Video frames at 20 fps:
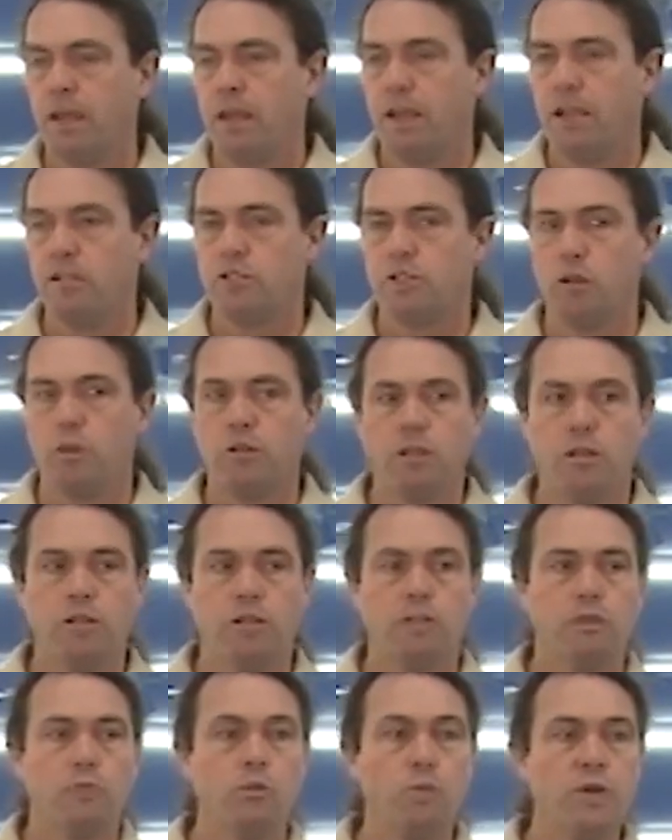And
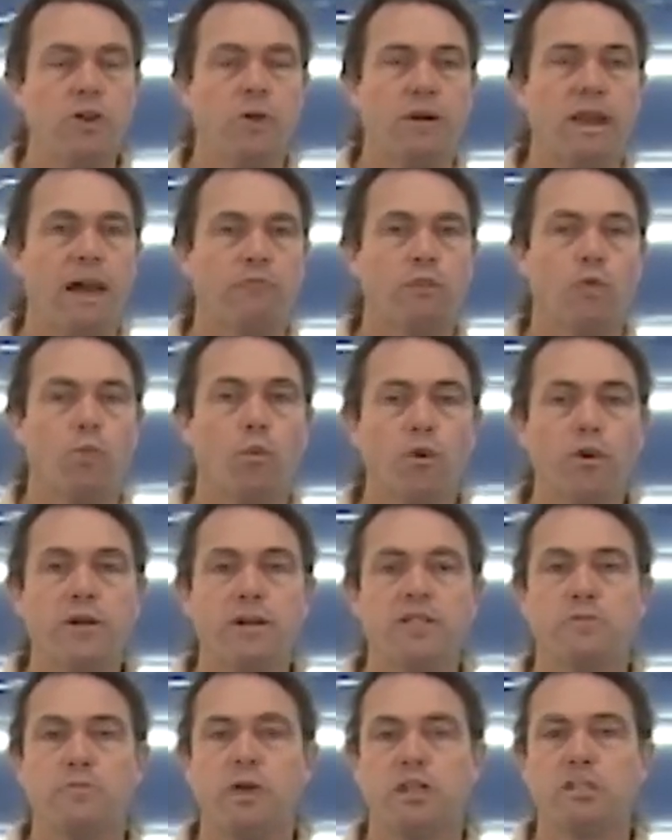so we don't have to
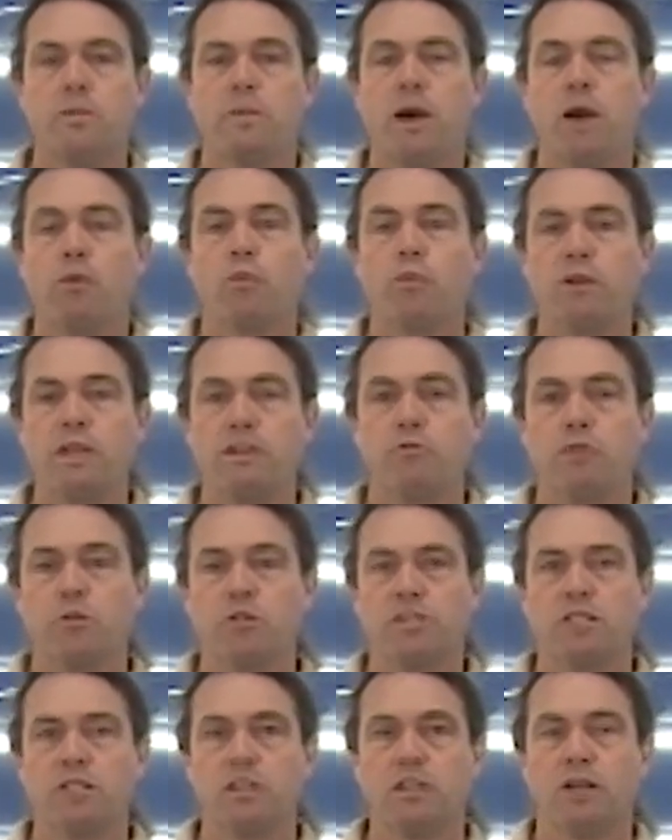worry as much about
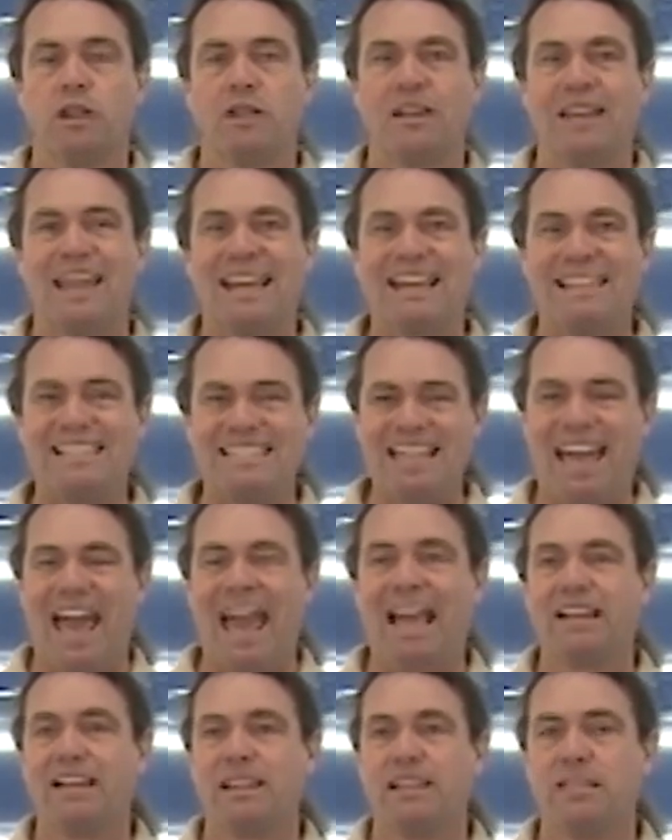reinforcing the dog
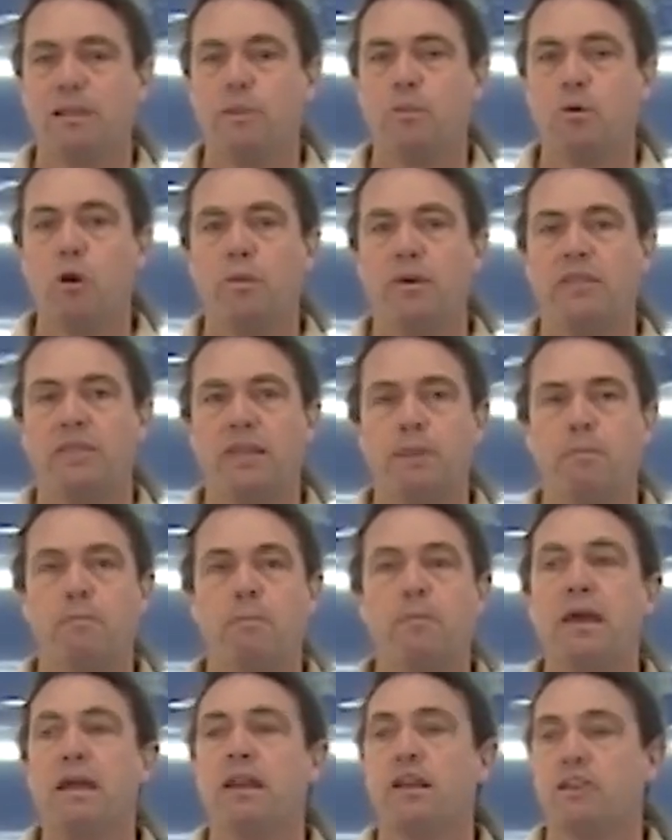exactly the moment they
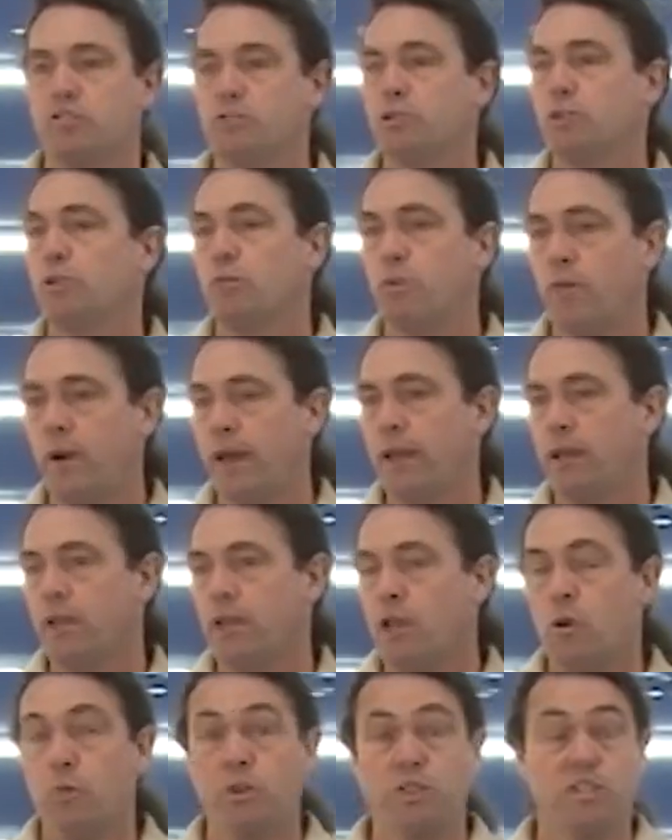bit a certain way,
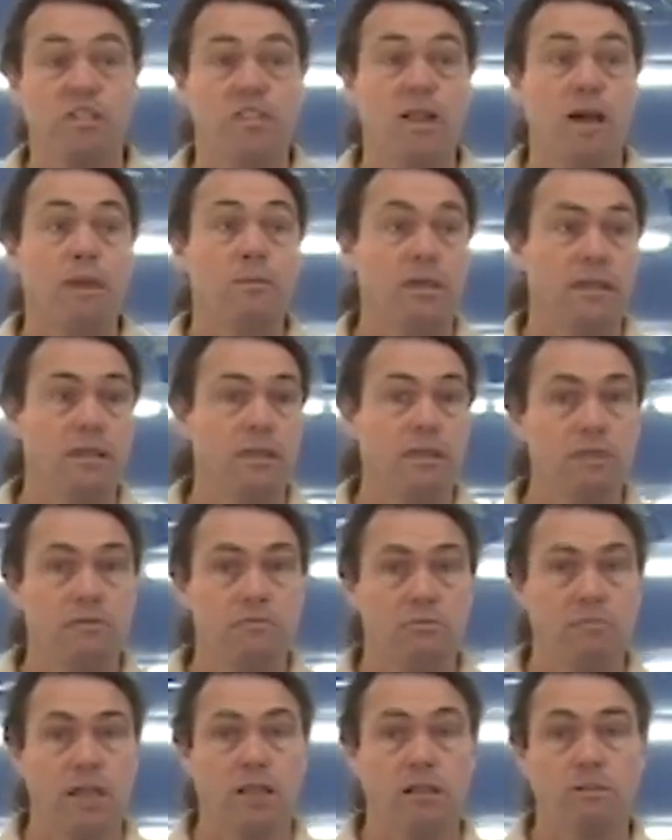which does not mean
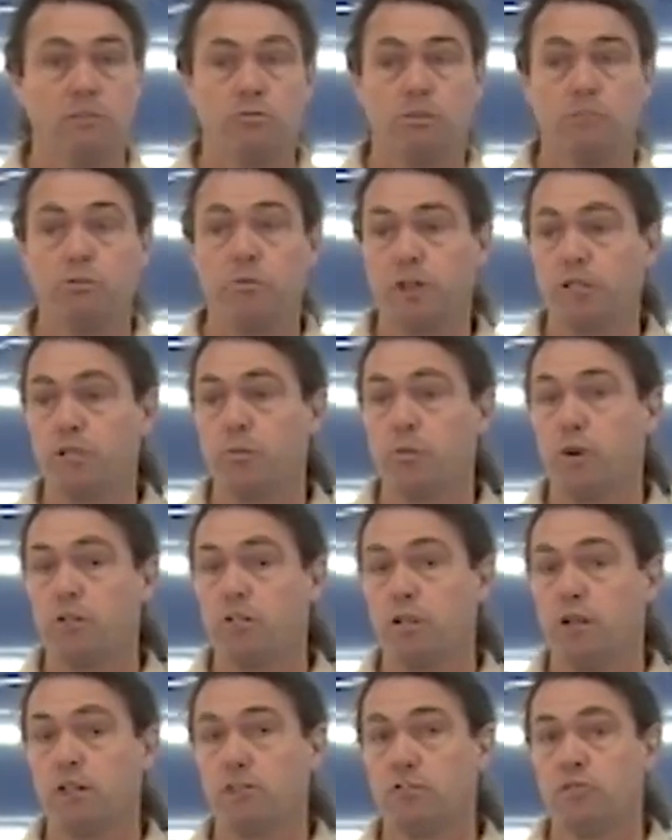that ring
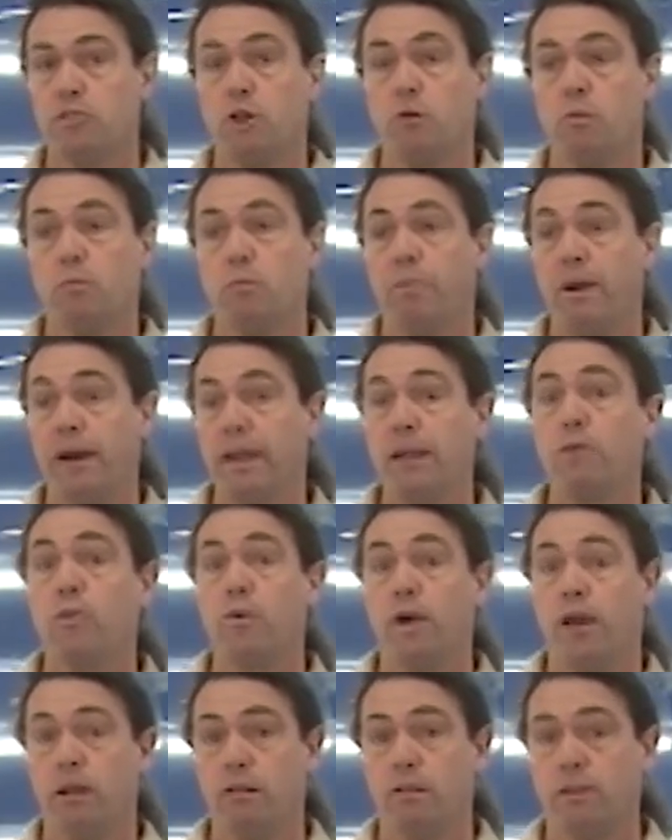sport dogs don't bite
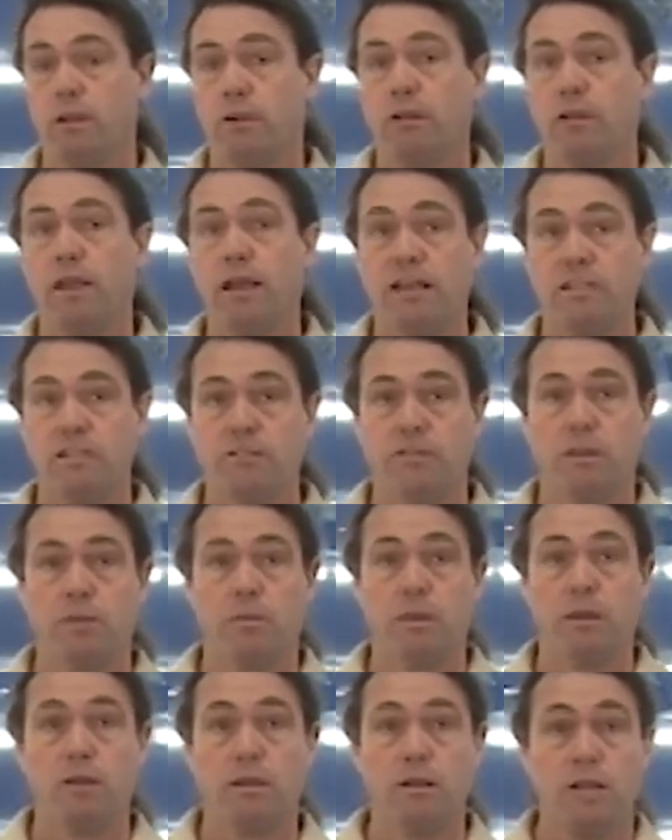well. There are lots of
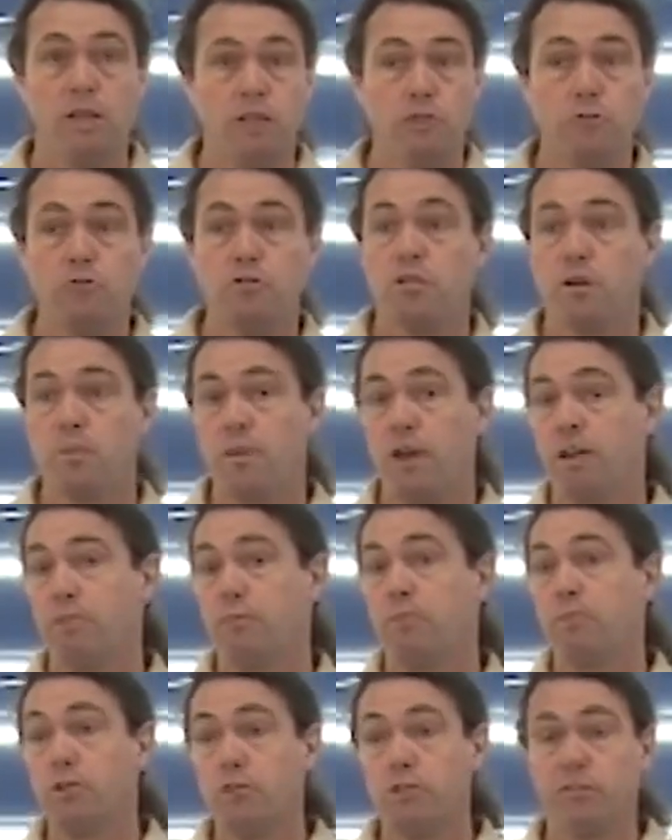them that use their
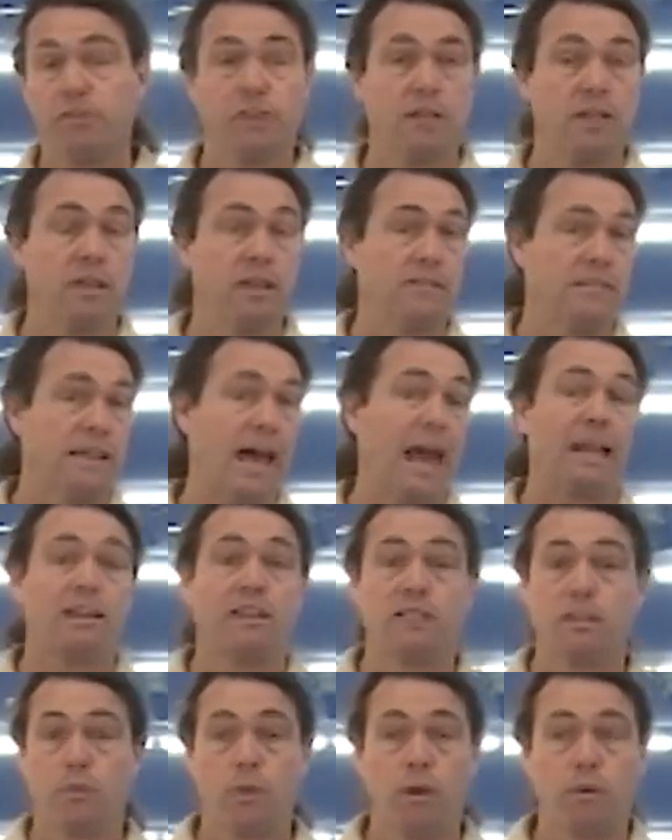mouth beautifully,
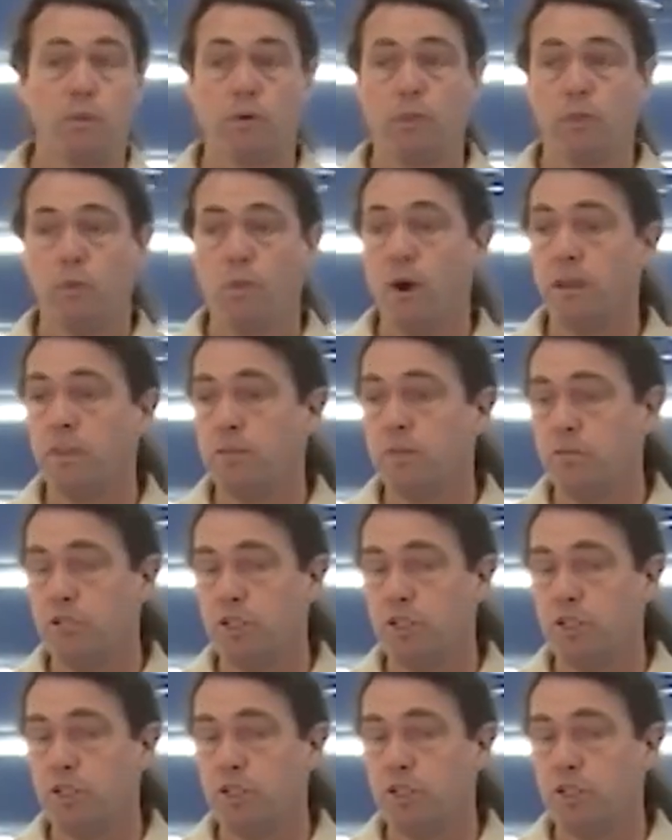exactly the way we would want them